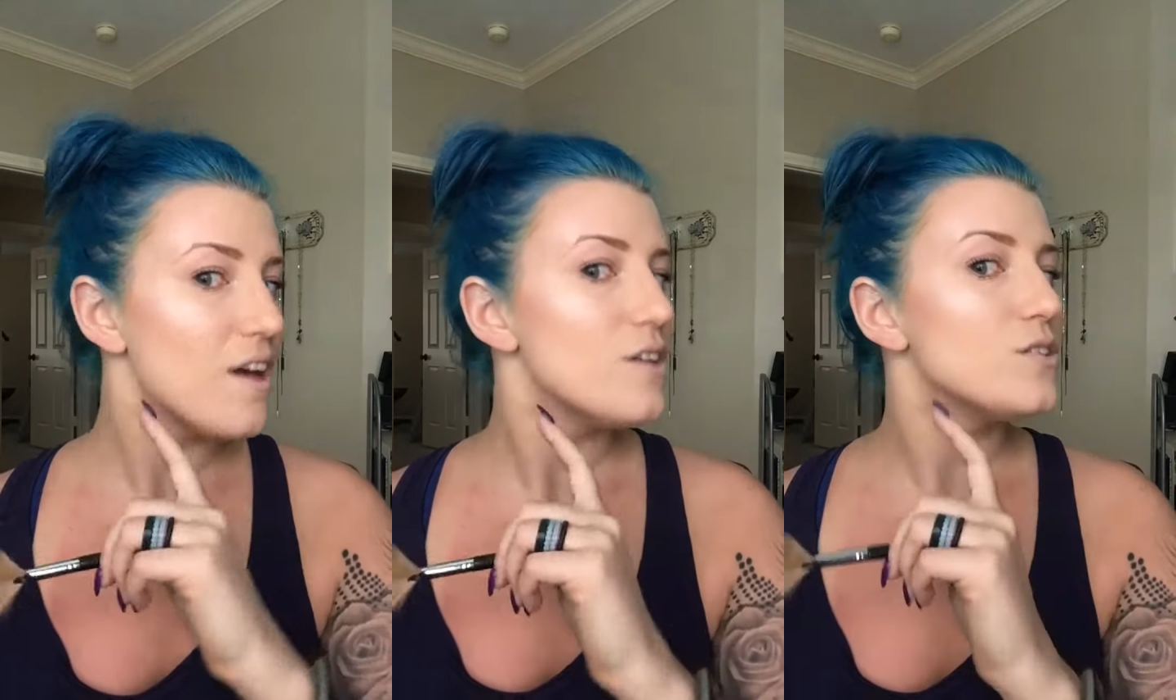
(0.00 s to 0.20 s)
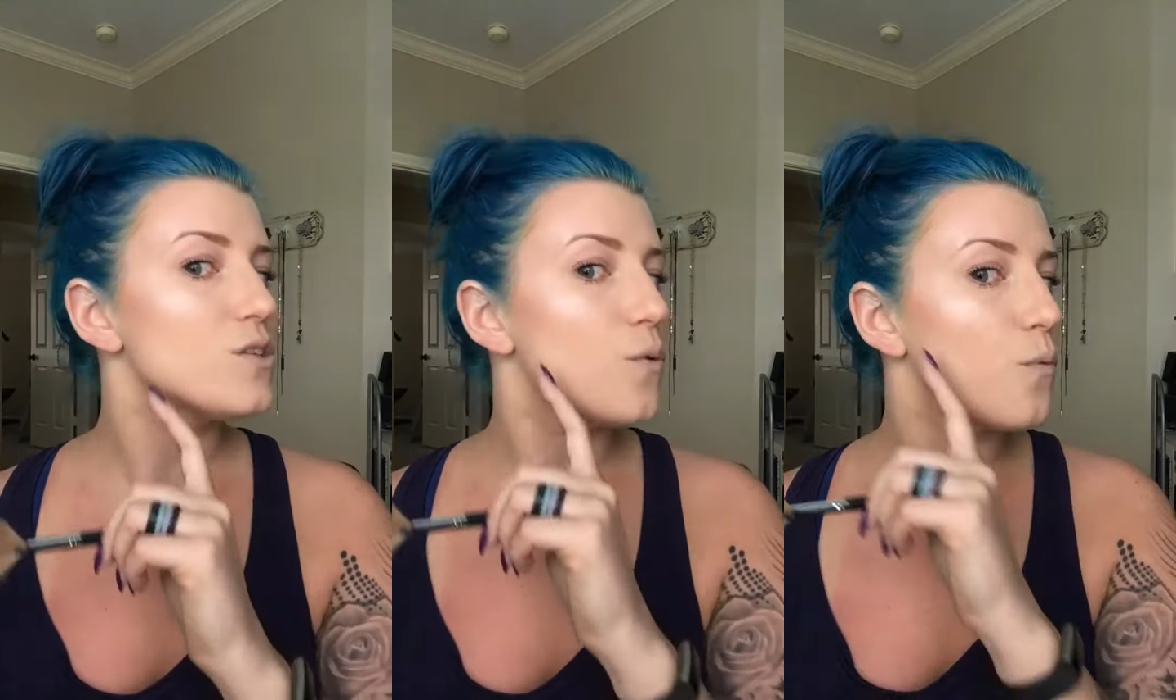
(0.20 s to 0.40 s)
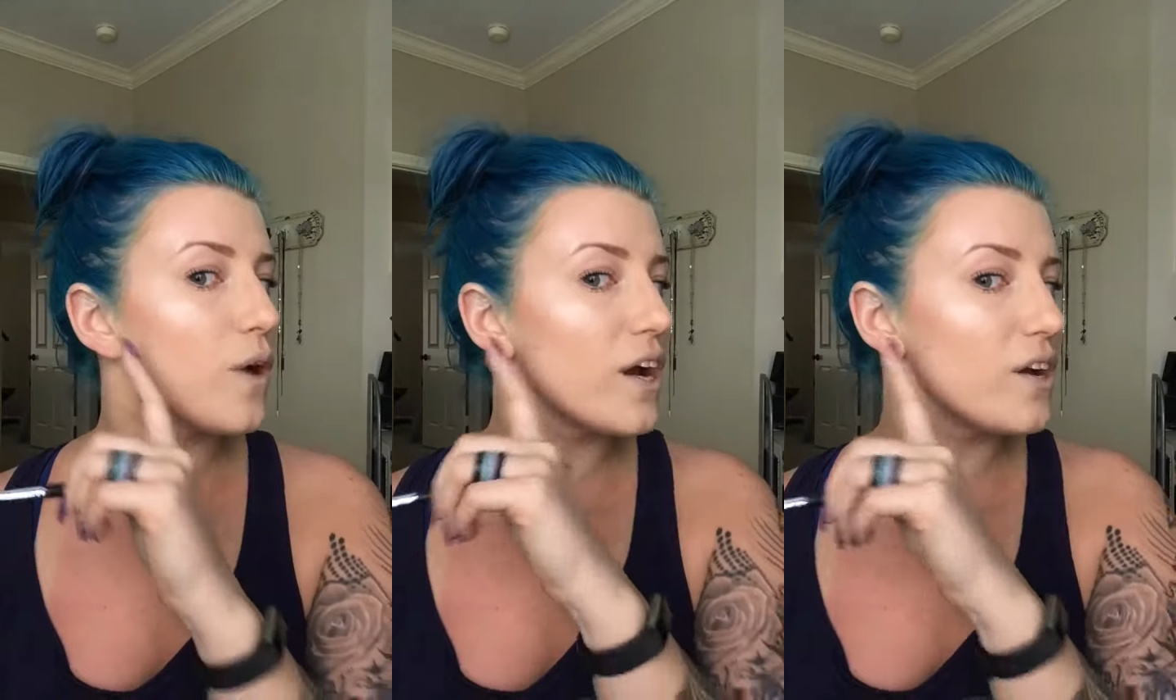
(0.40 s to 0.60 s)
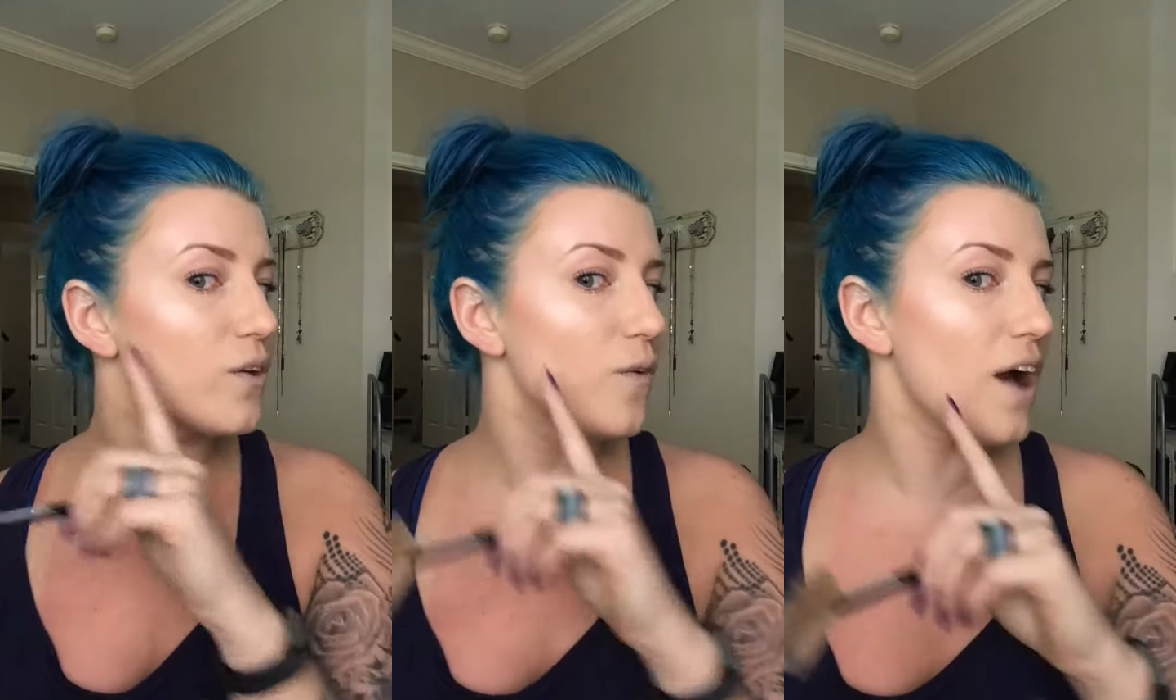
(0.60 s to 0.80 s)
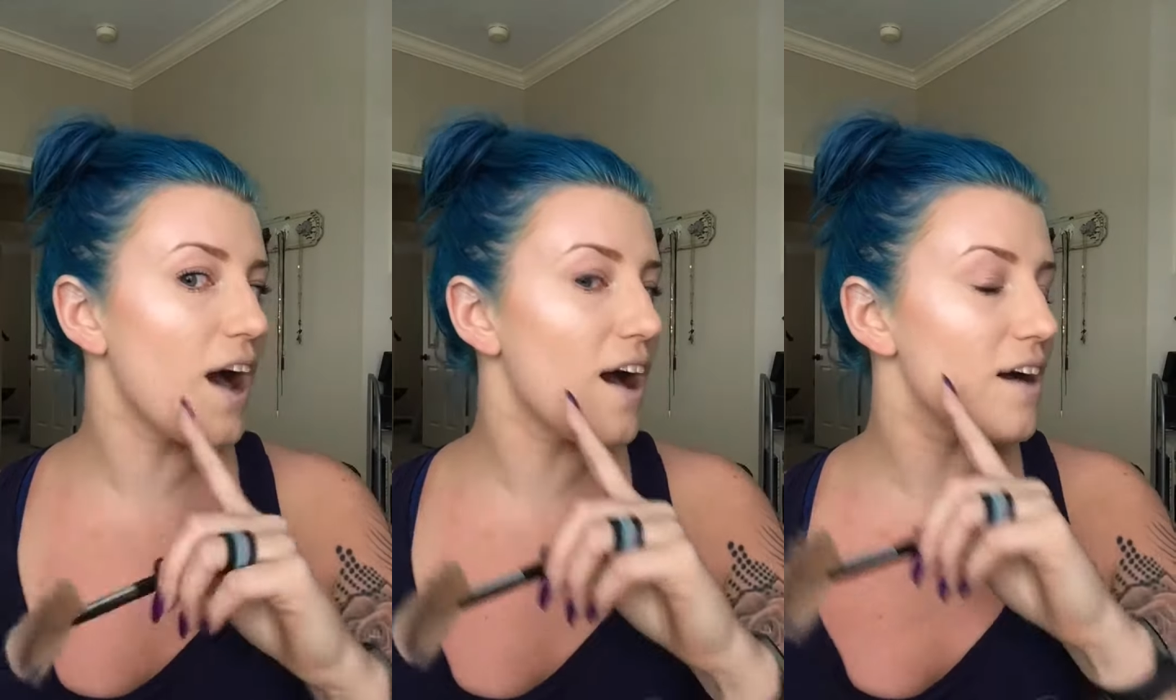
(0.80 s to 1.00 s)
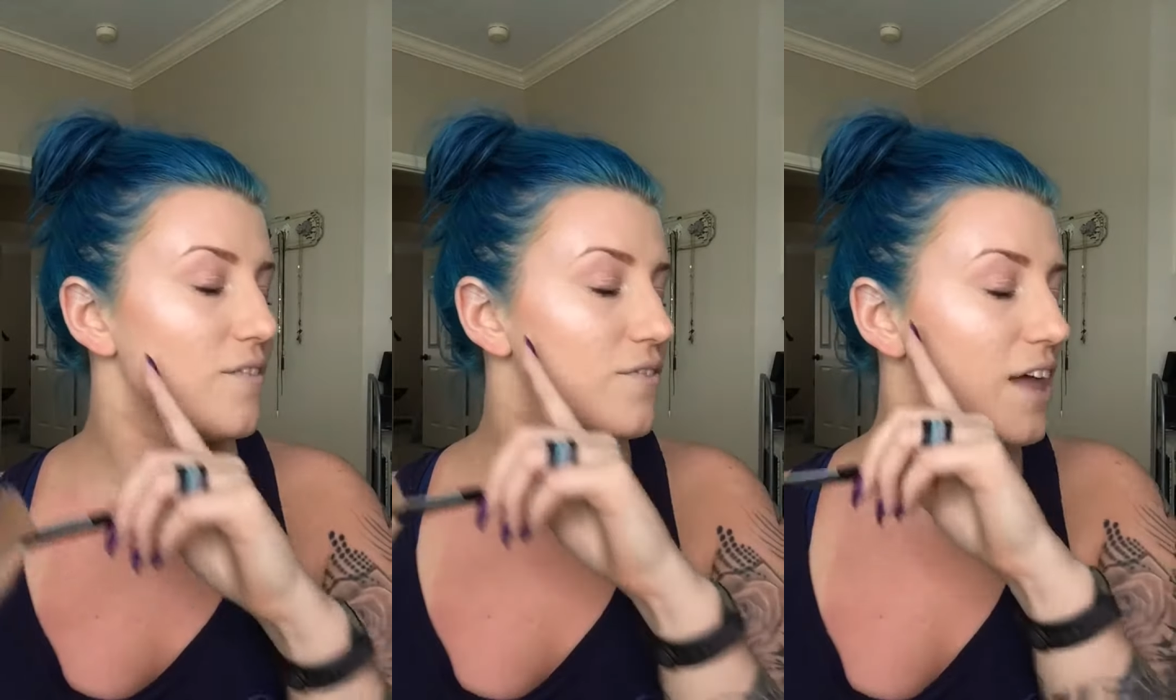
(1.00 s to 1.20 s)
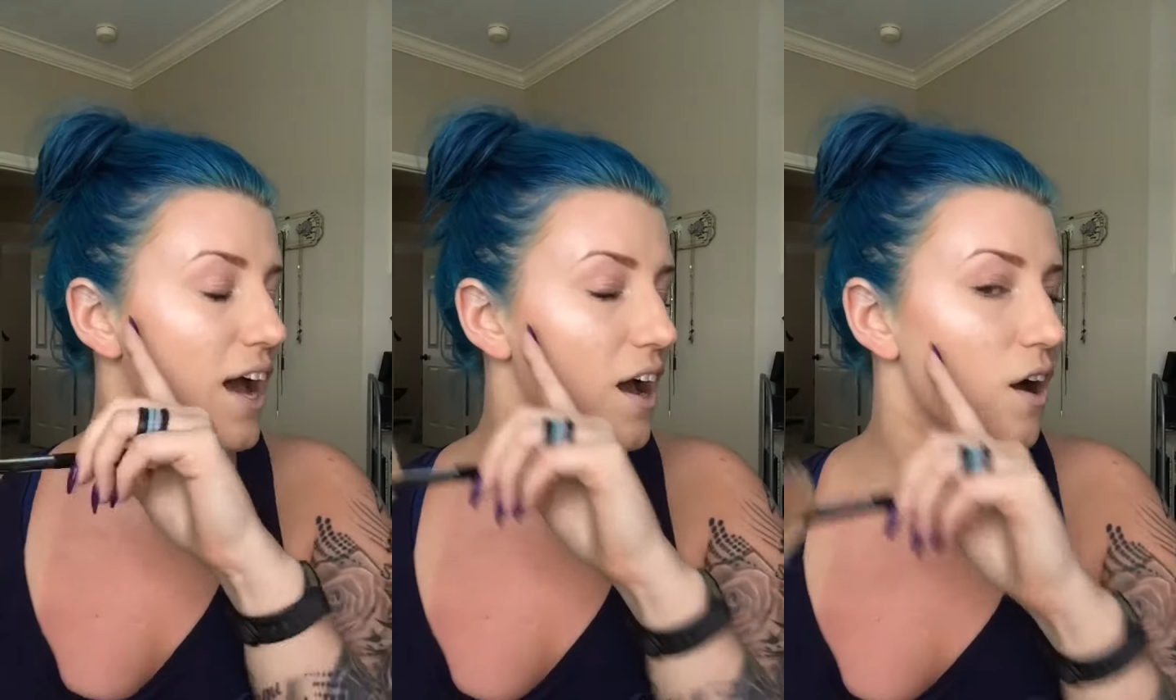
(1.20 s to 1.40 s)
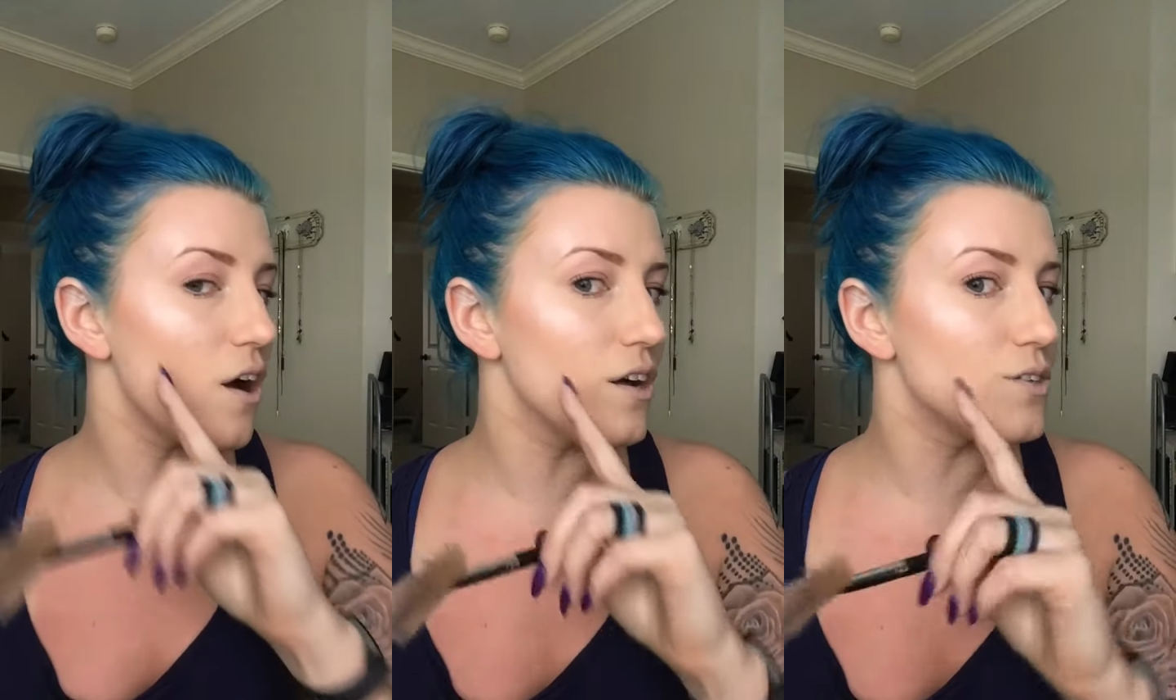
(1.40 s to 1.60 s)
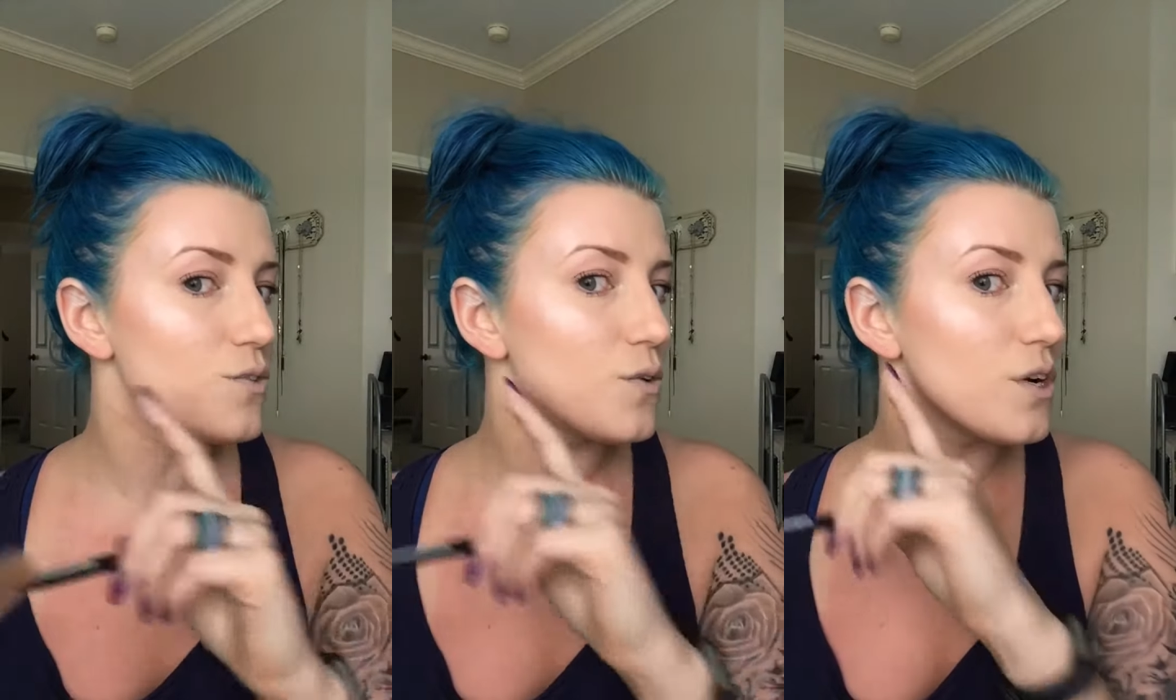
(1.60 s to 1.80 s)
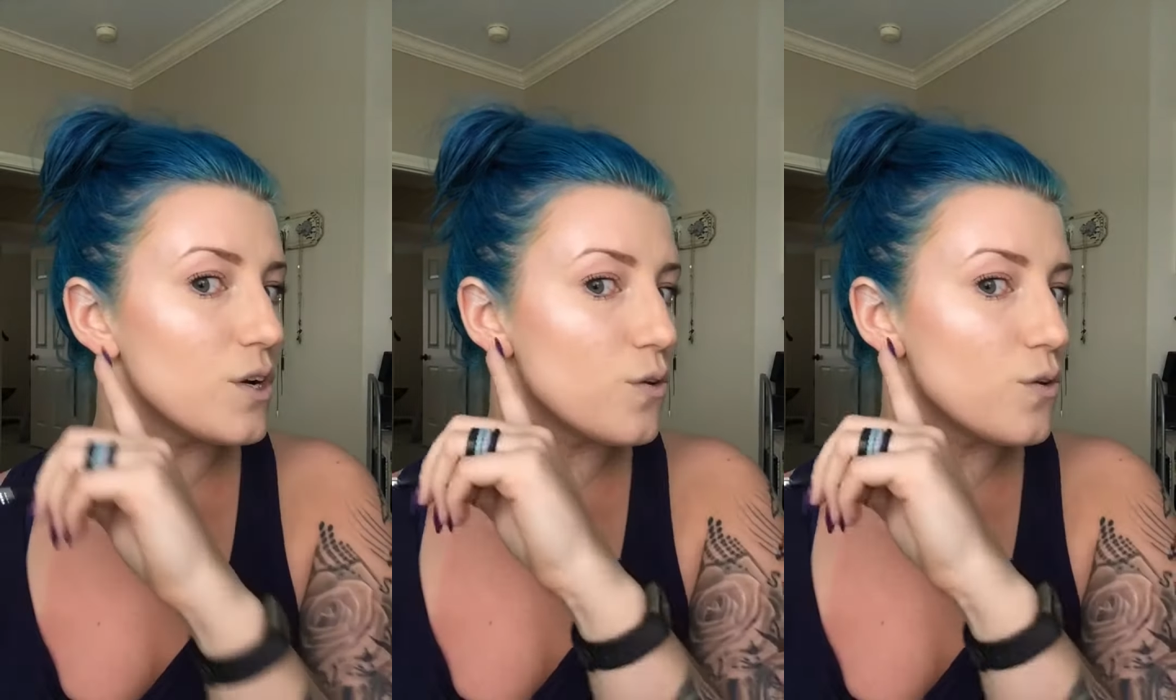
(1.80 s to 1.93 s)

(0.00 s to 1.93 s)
So where you have that contour,